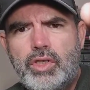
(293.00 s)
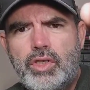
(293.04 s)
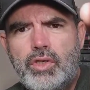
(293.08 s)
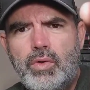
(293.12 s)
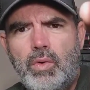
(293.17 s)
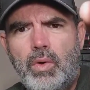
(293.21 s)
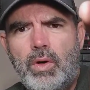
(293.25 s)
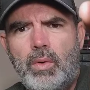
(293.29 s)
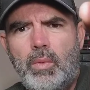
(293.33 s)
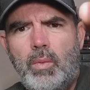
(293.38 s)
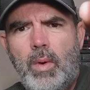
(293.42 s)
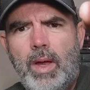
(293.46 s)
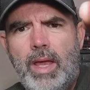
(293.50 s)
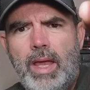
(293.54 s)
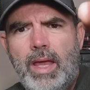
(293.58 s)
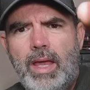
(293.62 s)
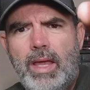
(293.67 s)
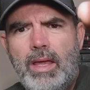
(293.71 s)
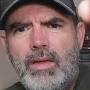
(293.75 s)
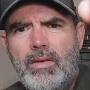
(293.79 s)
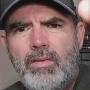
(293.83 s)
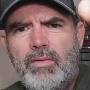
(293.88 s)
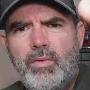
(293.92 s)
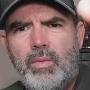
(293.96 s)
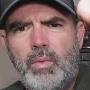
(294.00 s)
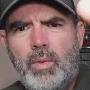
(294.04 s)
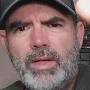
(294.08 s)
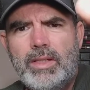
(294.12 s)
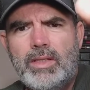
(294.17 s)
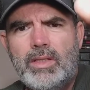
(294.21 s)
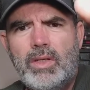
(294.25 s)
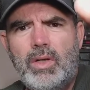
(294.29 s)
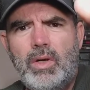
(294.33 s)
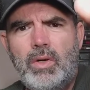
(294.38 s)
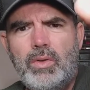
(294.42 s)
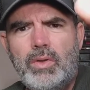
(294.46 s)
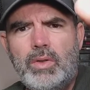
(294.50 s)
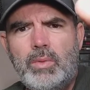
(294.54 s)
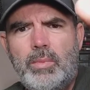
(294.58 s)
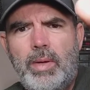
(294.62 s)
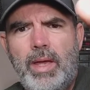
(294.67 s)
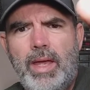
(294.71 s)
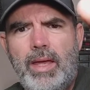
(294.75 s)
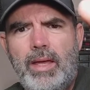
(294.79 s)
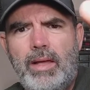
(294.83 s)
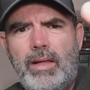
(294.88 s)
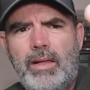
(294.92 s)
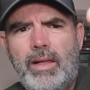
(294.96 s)
Shortwave West Coast
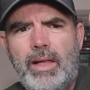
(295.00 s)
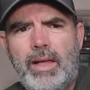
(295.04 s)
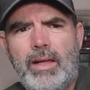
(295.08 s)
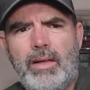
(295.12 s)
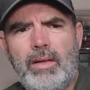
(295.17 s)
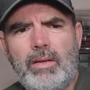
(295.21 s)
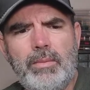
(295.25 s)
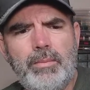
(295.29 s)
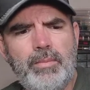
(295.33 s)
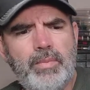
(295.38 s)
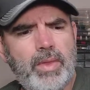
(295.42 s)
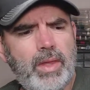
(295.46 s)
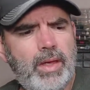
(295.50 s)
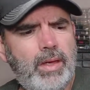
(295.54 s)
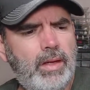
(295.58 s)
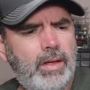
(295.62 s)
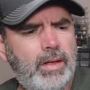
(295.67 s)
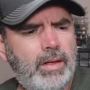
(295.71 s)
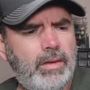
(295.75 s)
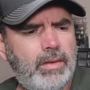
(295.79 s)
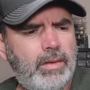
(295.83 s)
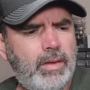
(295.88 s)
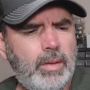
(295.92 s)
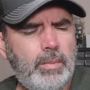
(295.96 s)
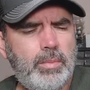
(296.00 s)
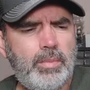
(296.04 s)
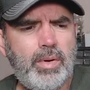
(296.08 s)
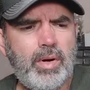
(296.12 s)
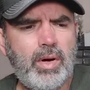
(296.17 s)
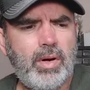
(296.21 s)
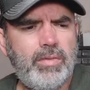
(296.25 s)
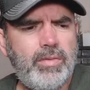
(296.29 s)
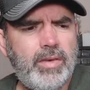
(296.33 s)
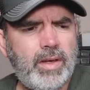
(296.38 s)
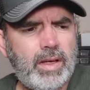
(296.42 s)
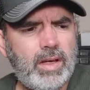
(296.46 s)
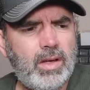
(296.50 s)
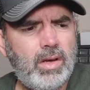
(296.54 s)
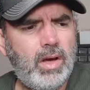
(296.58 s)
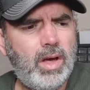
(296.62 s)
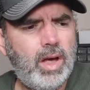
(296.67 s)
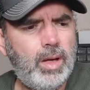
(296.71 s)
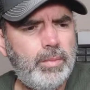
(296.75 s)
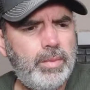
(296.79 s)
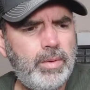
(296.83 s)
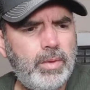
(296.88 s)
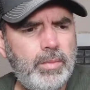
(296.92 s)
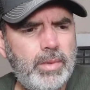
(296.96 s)
Pale Ale. The perfect
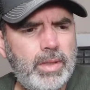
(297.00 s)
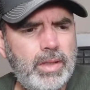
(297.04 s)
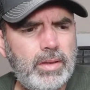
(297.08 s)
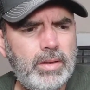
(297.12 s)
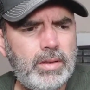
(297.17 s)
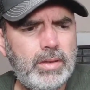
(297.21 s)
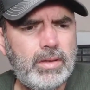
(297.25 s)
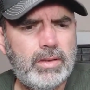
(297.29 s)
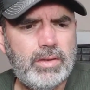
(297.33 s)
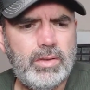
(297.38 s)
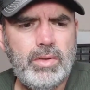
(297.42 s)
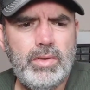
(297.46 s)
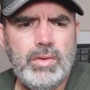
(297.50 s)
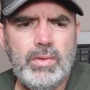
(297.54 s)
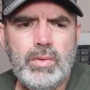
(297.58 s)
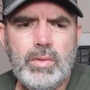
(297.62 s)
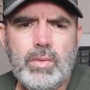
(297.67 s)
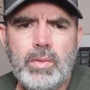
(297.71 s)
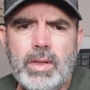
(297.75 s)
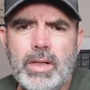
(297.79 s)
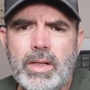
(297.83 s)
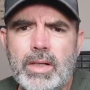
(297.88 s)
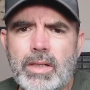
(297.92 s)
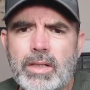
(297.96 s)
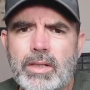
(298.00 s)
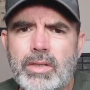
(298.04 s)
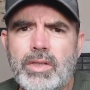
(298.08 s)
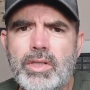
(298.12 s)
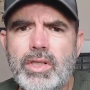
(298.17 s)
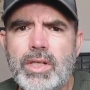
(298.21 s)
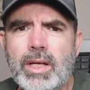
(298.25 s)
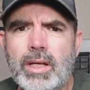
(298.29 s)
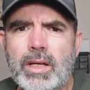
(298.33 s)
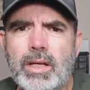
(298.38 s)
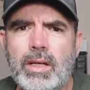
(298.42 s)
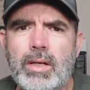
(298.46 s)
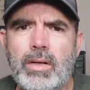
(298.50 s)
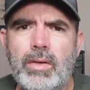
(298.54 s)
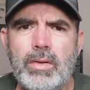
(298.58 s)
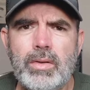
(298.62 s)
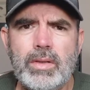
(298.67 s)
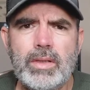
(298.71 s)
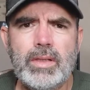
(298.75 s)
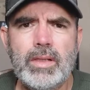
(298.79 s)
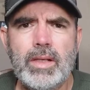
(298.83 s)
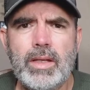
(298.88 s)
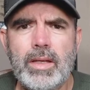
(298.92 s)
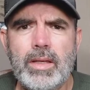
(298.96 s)
complement to uh, check out
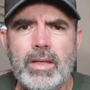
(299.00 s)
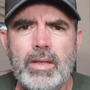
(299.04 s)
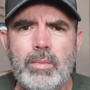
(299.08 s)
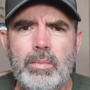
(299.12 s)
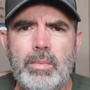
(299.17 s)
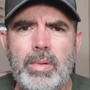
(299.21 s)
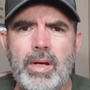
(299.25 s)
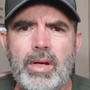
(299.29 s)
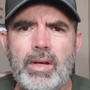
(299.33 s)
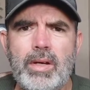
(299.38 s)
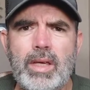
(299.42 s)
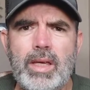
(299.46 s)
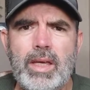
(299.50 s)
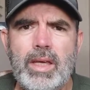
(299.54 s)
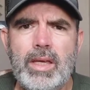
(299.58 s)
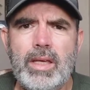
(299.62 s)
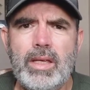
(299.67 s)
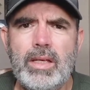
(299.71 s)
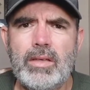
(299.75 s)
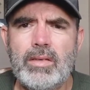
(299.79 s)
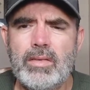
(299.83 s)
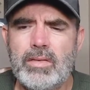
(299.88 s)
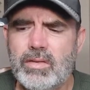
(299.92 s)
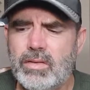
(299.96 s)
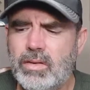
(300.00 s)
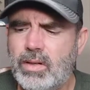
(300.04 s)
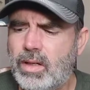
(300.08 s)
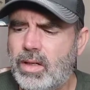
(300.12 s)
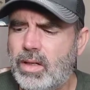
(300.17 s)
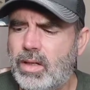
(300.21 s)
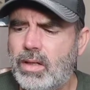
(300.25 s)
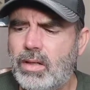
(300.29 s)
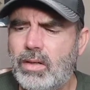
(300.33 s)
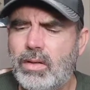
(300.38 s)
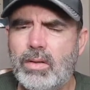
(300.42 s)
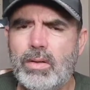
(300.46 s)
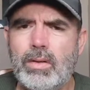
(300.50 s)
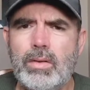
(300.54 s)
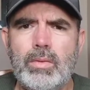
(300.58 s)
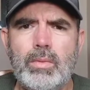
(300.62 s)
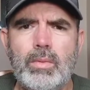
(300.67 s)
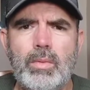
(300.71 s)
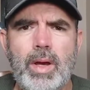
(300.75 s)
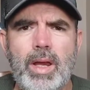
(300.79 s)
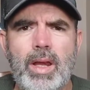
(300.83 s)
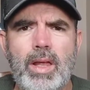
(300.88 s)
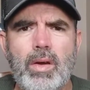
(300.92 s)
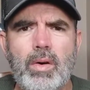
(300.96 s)
uh, the Beer Geeks uh,
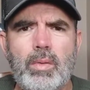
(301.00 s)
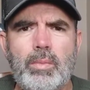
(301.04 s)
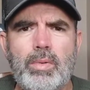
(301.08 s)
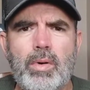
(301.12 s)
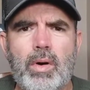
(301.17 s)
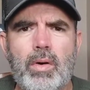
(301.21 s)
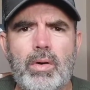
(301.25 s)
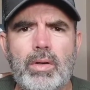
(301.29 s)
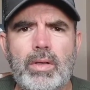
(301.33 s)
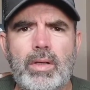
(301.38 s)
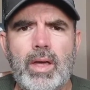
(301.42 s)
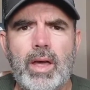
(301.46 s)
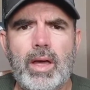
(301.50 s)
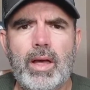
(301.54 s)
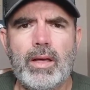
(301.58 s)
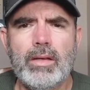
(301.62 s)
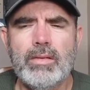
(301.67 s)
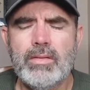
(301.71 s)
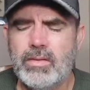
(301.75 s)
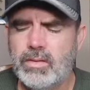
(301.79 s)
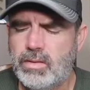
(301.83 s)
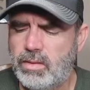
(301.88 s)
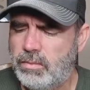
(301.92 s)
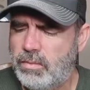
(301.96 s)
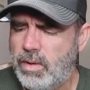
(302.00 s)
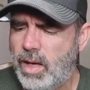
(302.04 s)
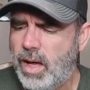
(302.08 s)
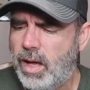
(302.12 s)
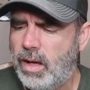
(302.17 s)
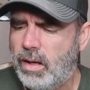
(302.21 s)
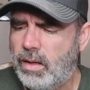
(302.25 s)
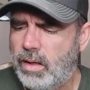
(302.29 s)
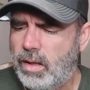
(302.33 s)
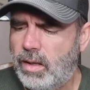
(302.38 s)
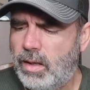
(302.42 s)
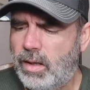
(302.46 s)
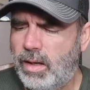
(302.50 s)
radio broadcast. Yeah.